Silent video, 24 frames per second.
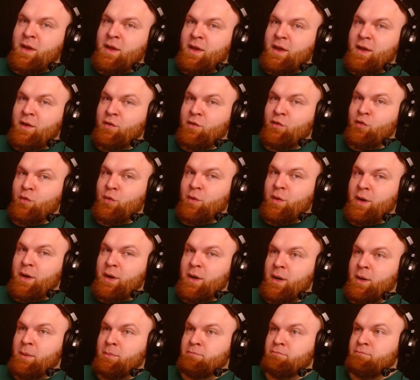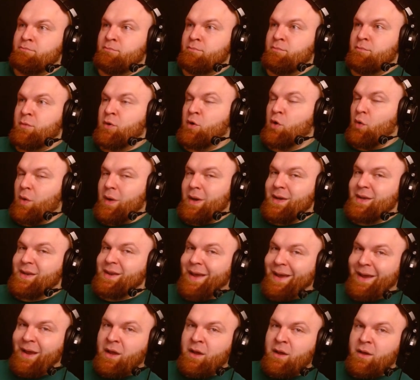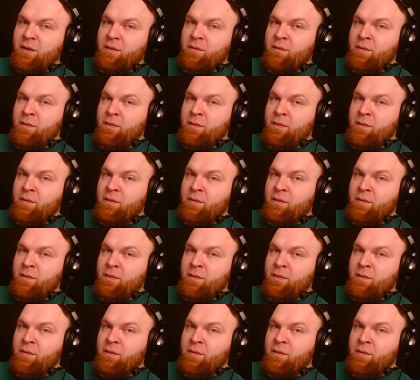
into a great tank.